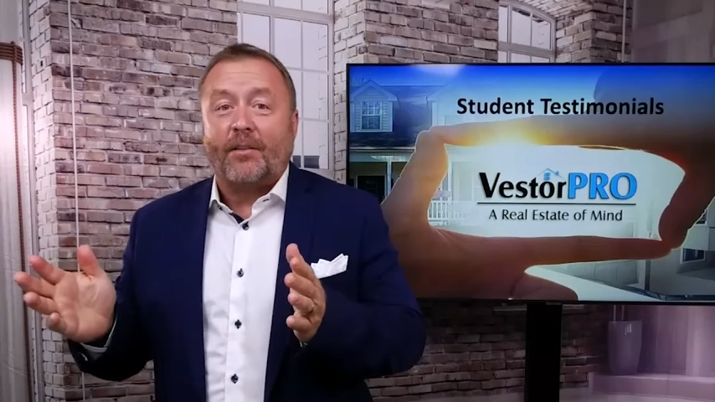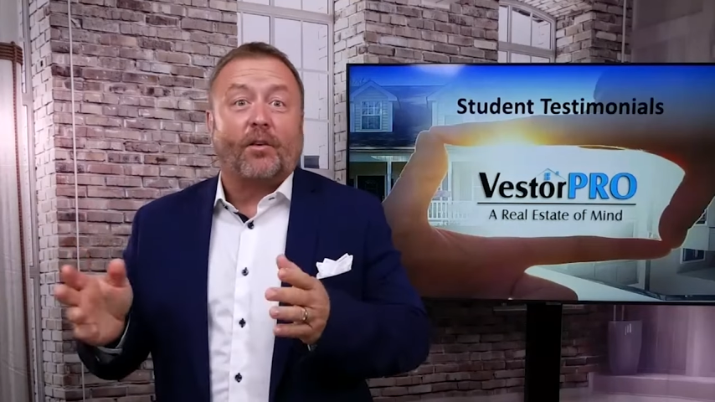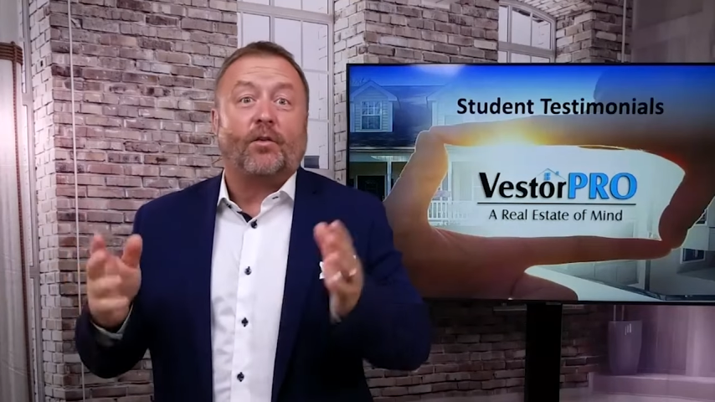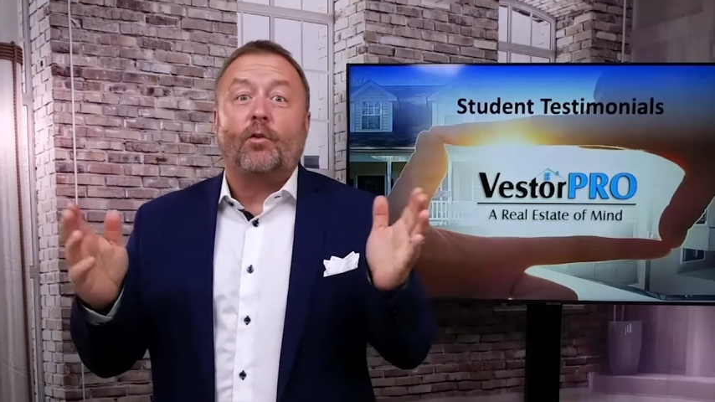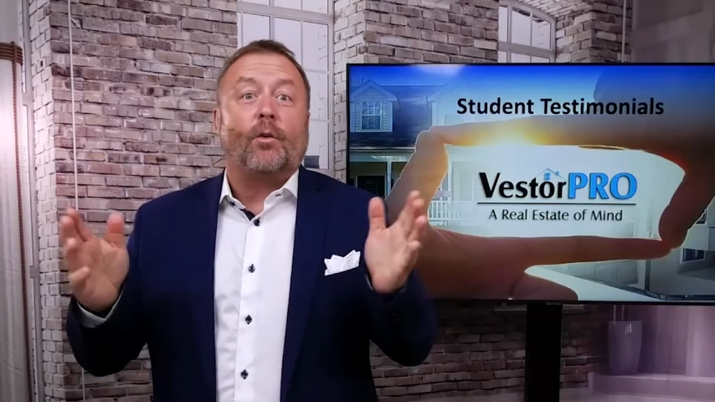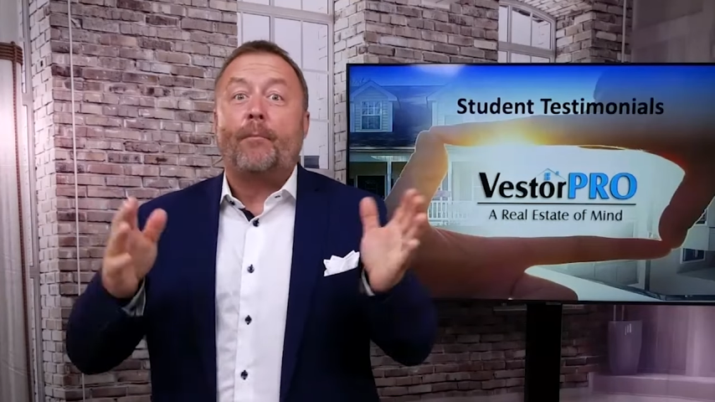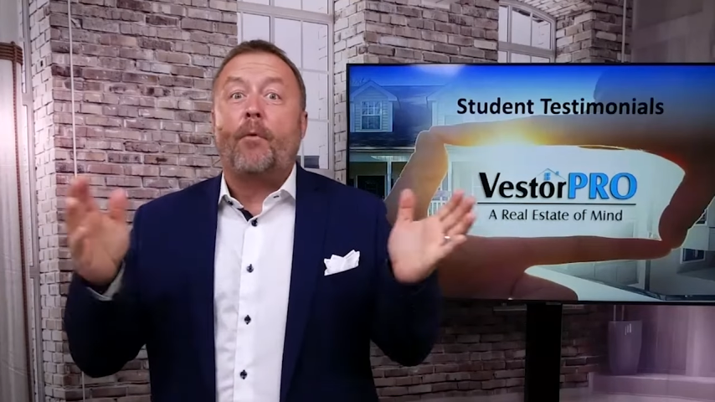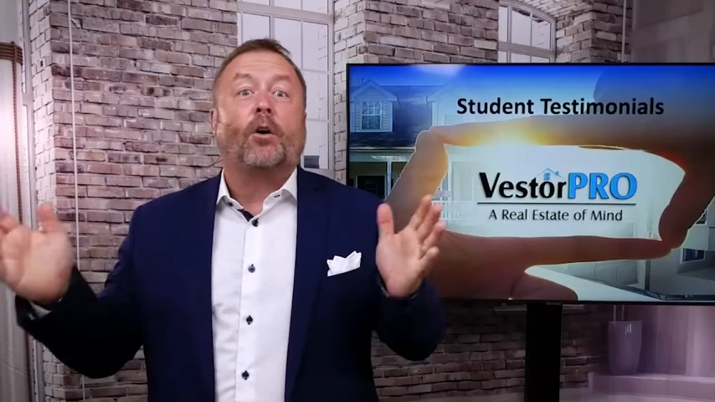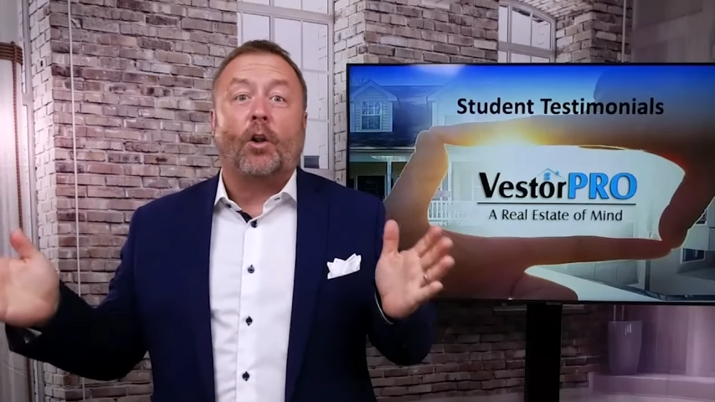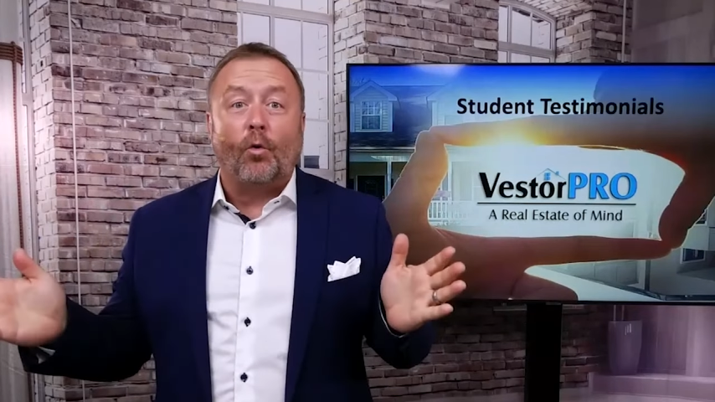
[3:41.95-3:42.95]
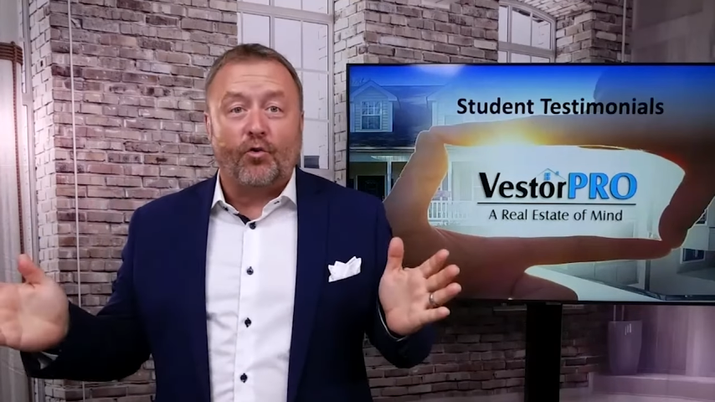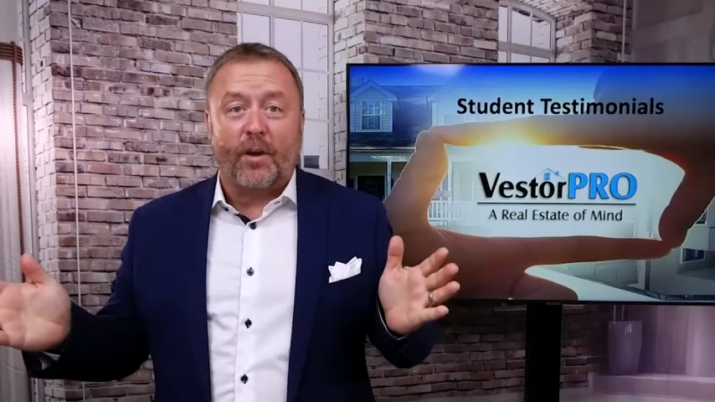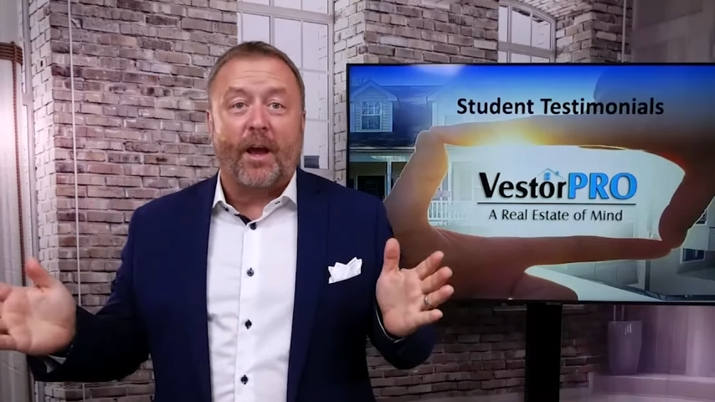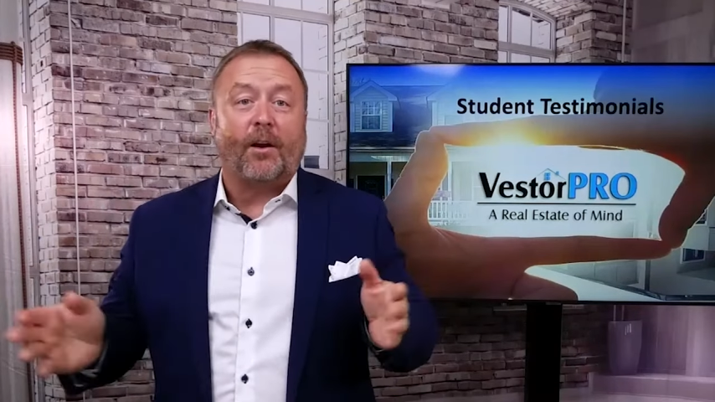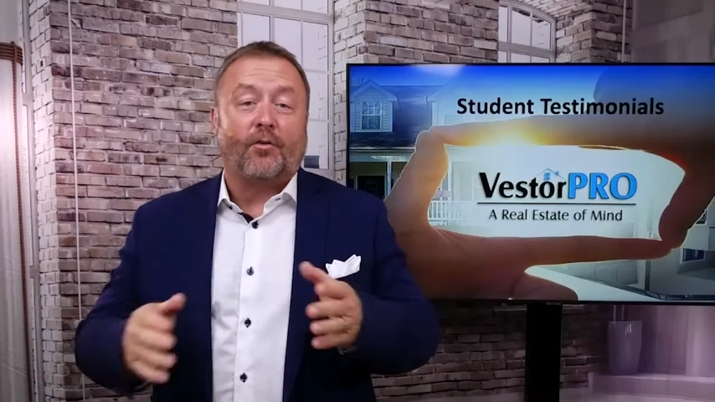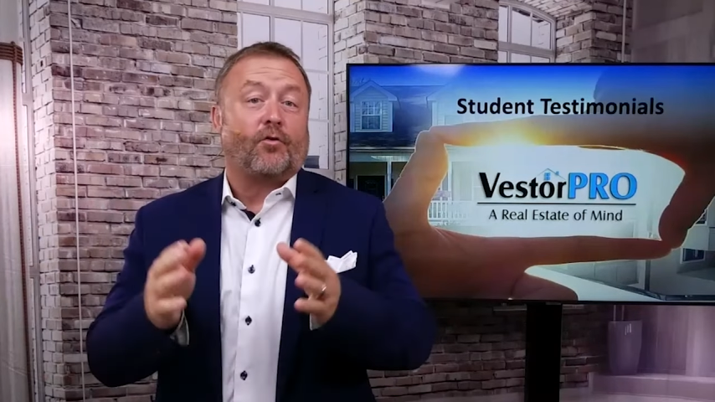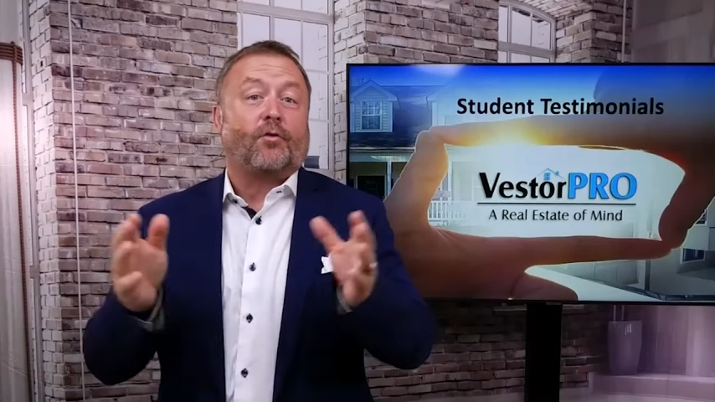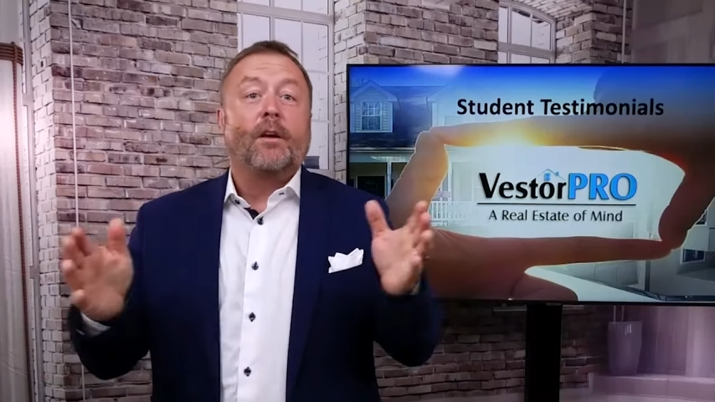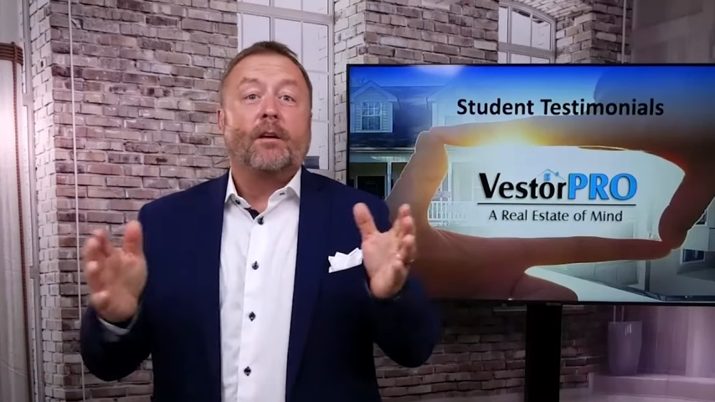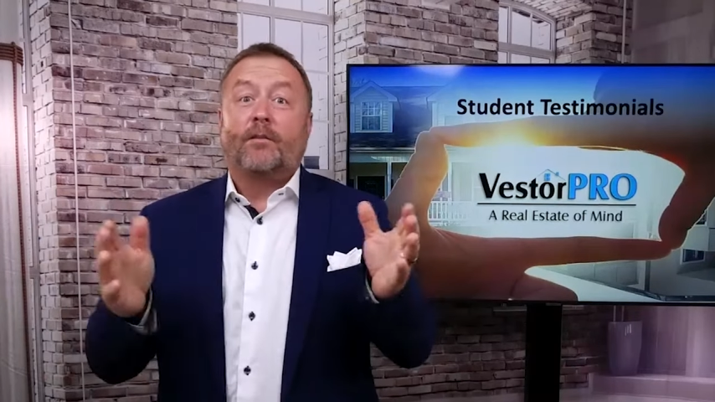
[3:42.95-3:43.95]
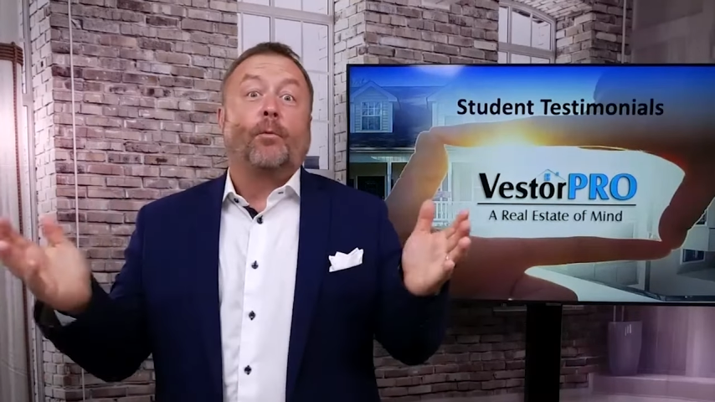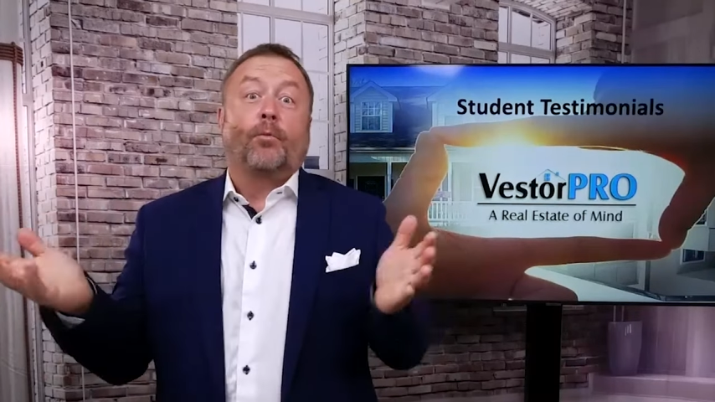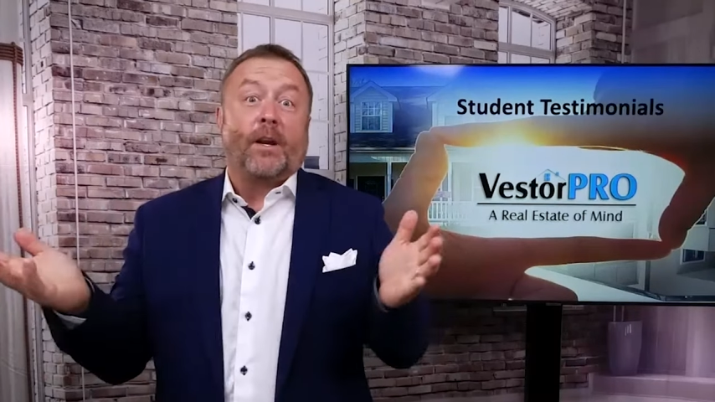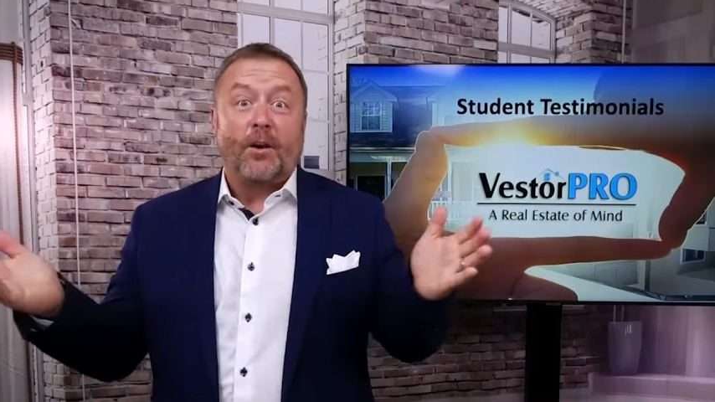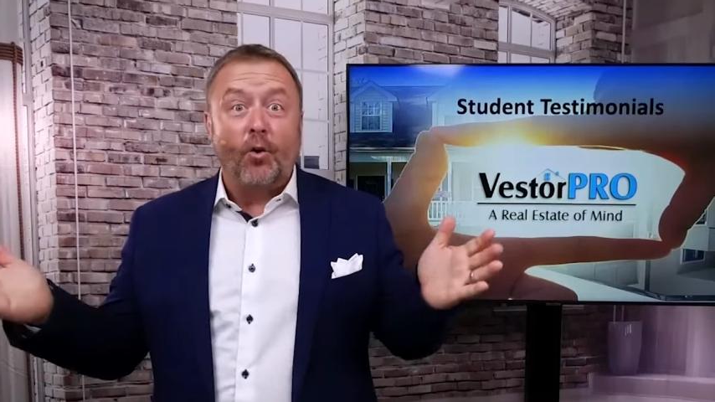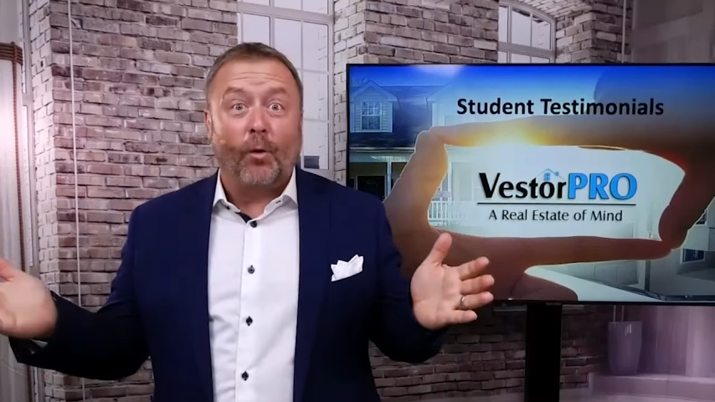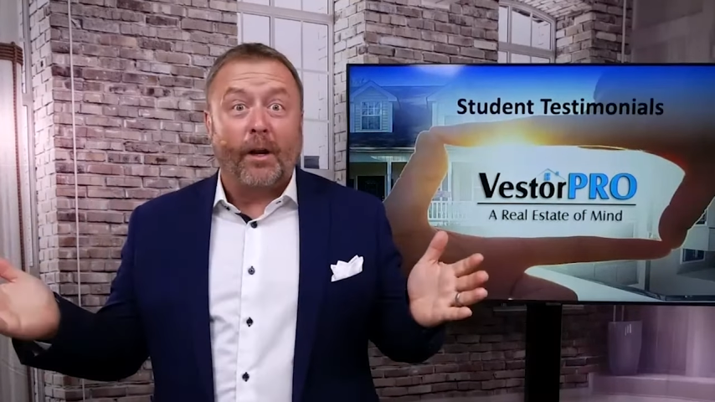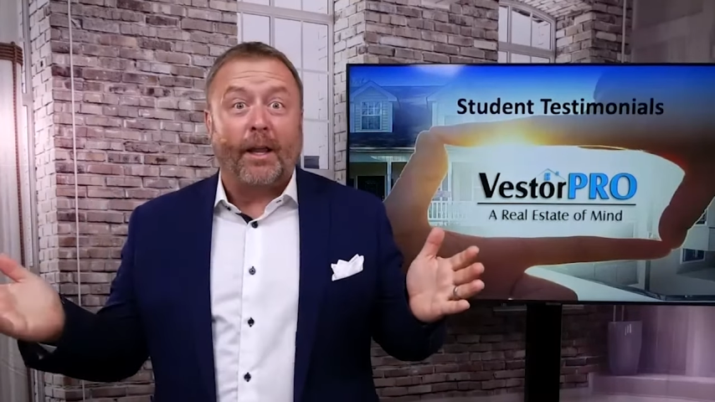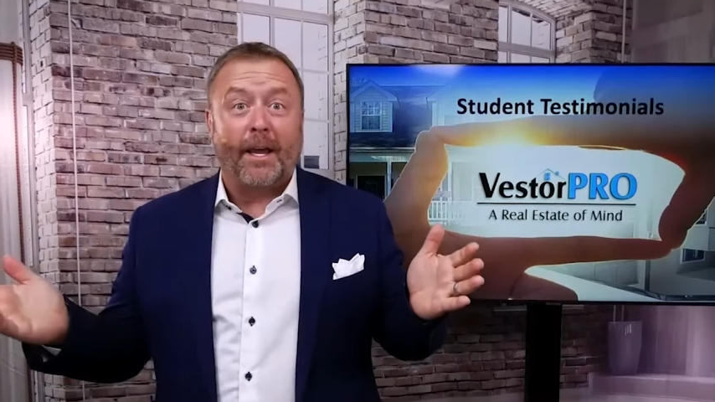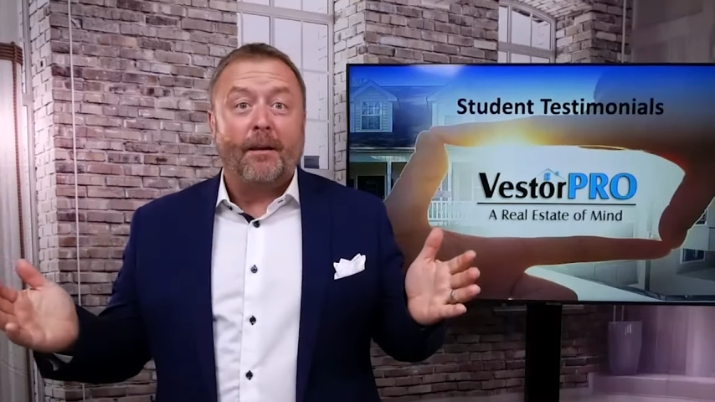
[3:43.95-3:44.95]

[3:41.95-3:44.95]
Because you don't have them all closed yet, because you're still pretty right. new, really.